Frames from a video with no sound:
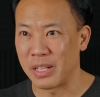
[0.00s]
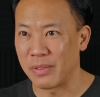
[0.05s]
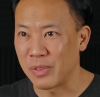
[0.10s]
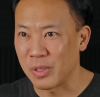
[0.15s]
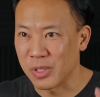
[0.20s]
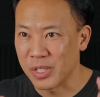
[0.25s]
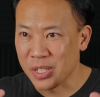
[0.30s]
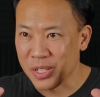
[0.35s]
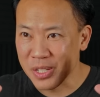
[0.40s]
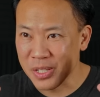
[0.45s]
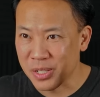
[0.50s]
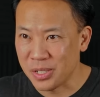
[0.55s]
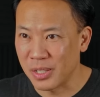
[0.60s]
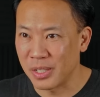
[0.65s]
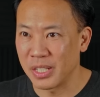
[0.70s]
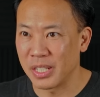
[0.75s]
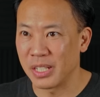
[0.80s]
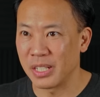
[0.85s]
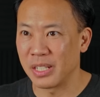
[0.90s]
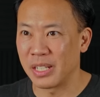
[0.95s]
If you're just
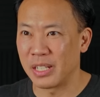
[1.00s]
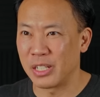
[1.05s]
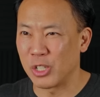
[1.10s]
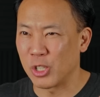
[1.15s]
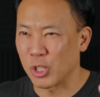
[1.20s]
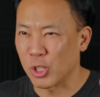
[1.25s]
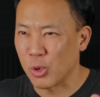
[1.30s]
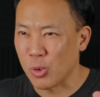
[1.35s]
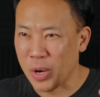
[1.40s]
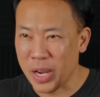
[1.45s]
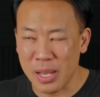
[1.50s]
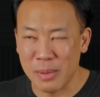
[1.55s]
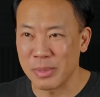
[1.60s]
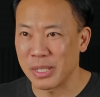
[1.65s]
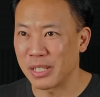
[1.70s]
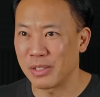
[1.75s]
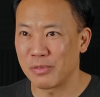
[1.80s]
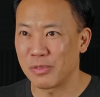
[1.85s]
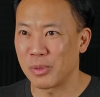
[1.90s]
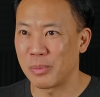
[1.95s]
studying and you're
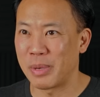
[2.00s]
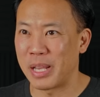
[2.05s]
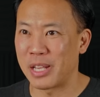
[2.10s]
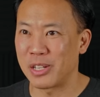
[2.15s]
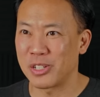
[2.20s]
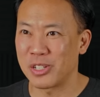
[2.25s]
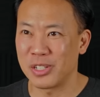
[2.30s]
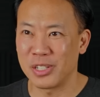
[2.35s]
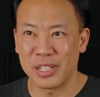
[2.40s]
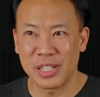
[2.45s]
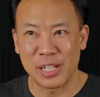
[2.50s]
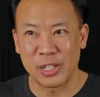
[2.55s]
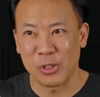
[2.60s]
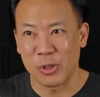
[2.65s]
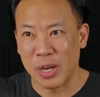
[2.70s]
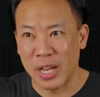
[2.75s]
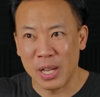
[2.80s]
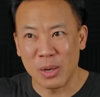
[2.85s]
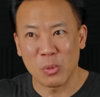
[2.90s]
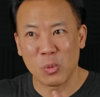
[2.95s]
cramming information and
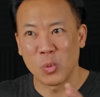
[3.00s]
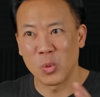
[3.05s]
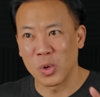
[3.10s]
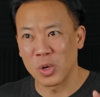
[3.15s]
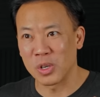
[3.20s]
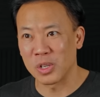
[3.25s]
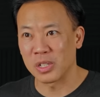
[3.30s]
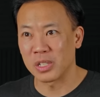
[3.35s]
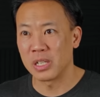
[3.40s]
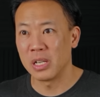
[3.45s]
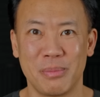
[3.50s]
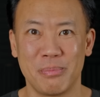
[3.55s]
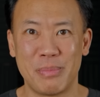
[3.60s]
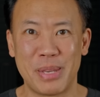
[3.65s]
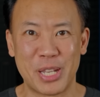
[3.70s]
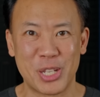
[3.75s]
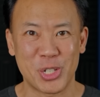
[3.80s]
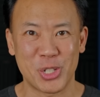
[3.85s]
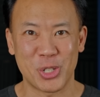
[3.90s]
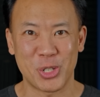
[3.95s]
you're at work,
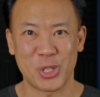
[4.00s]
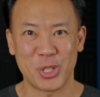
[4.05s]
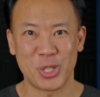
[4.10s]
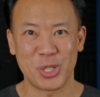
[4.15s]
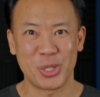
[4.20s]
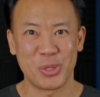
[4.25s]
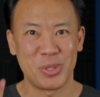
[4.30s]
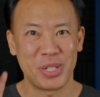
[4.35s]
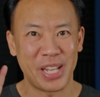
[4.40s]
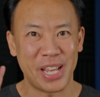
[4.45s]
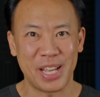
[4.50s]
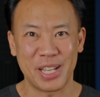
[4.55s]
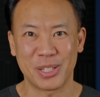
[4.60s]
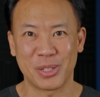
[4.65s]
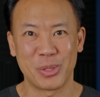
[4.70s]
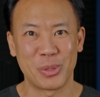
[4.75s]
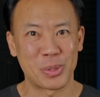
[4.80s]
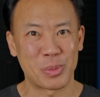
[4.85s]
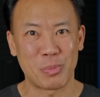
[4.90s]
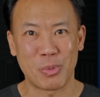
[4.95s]
make sure you
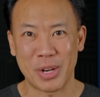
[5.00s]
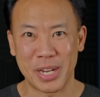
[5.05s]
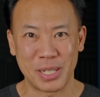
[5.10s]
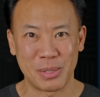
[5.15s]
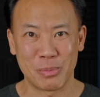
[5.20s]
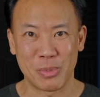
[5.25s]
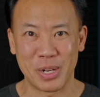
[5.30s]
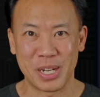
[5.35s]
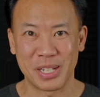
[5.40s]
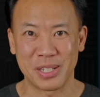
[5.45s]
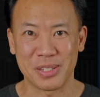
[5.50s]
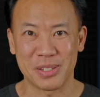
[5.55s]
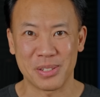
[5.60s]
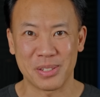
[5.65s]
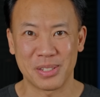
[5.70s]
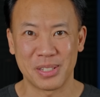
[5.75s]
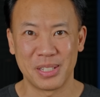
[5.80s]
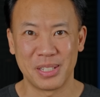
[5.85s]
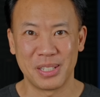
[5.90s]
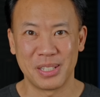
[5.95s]
take those brain
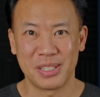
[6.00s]
breaks.